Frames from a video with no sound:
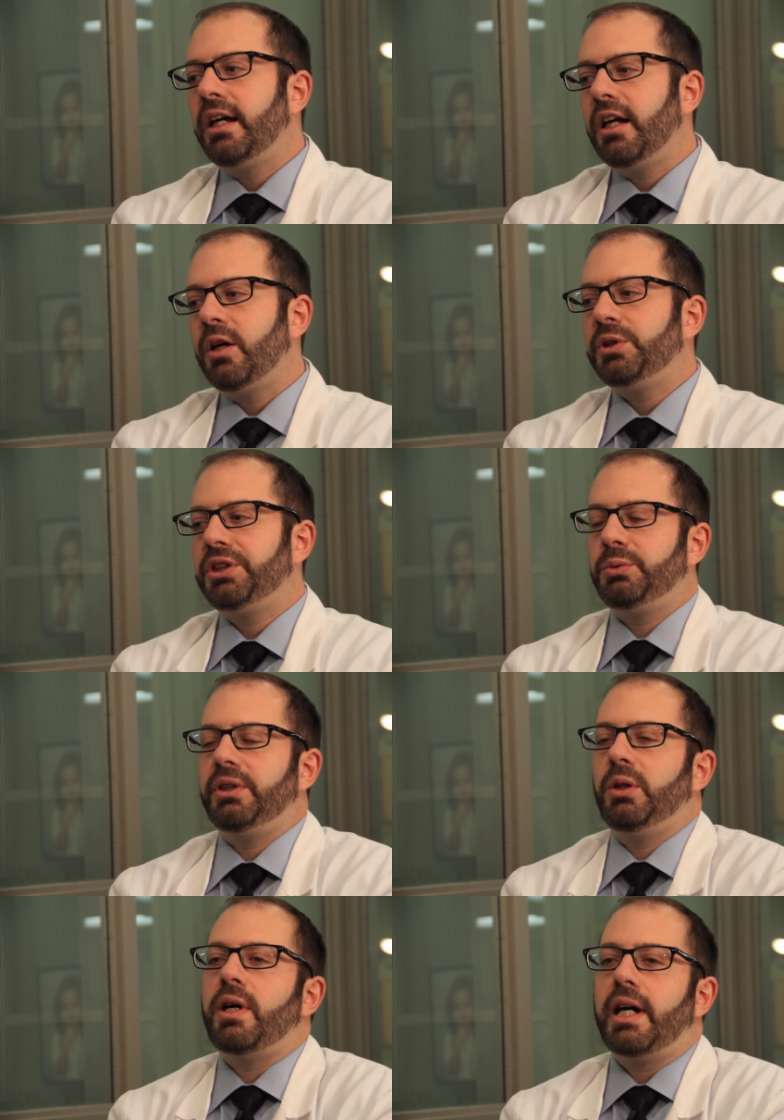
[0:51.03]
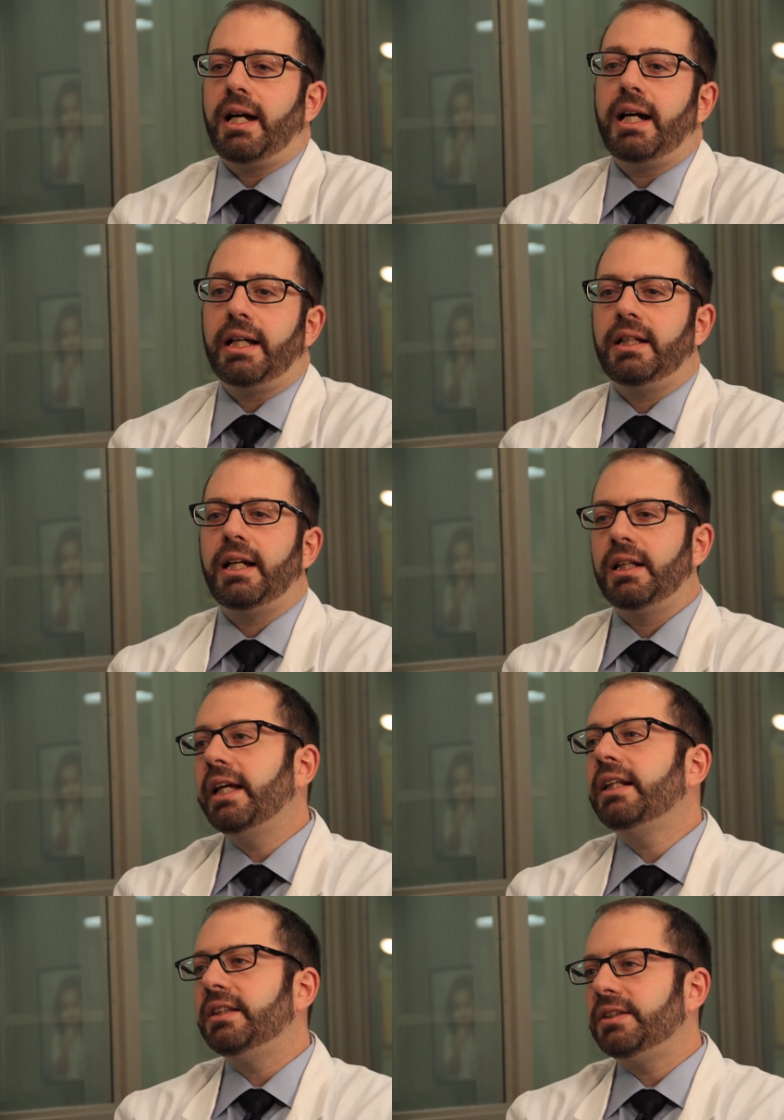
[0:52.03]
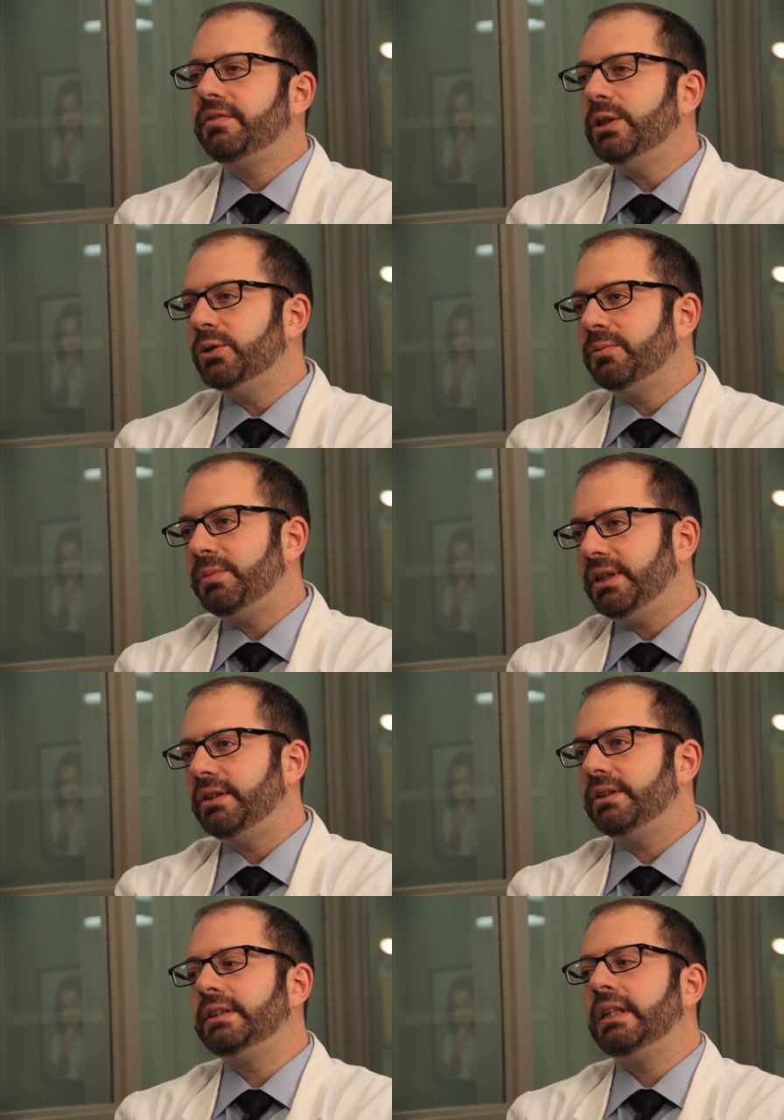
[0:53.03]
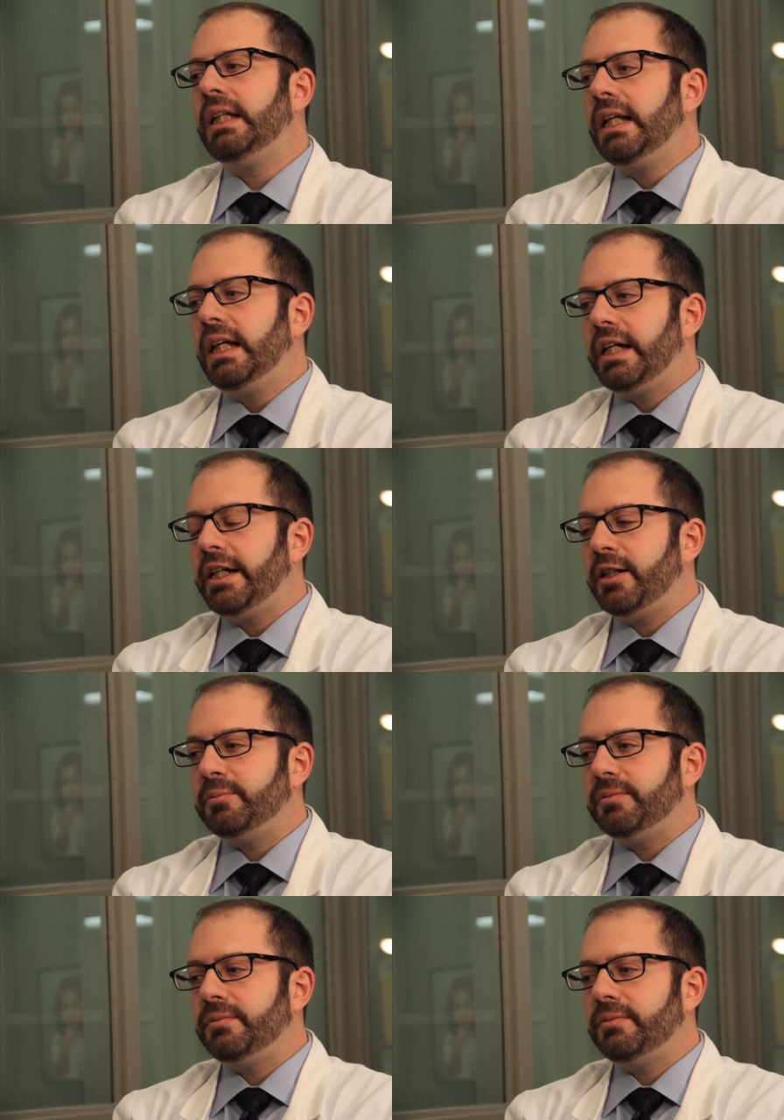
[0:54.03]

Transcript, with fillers: uh, which is really why I, I, like this field because um,